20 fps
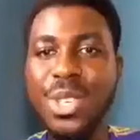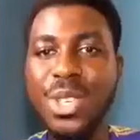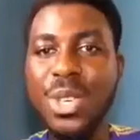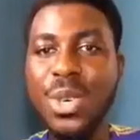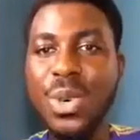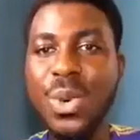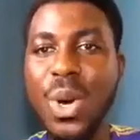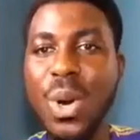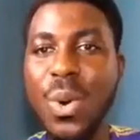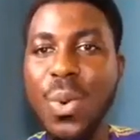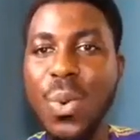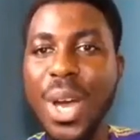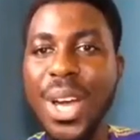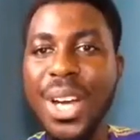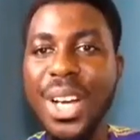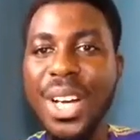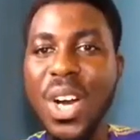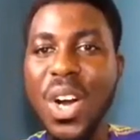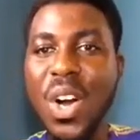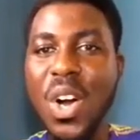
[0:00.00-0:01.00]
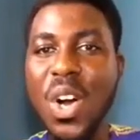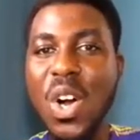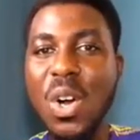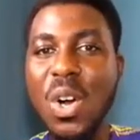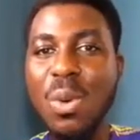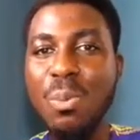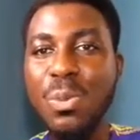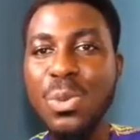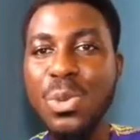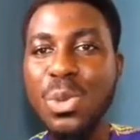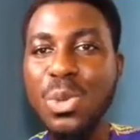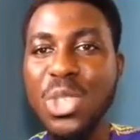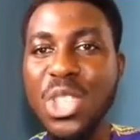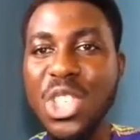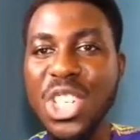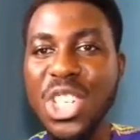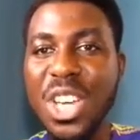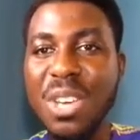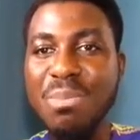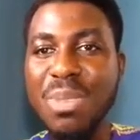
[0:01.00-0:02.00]
You are welcome to
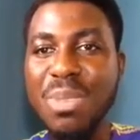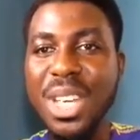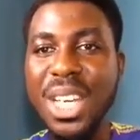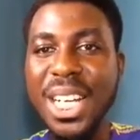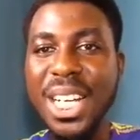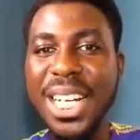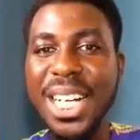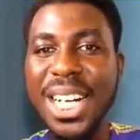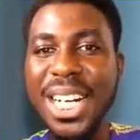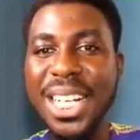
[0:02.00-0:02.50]
Shemik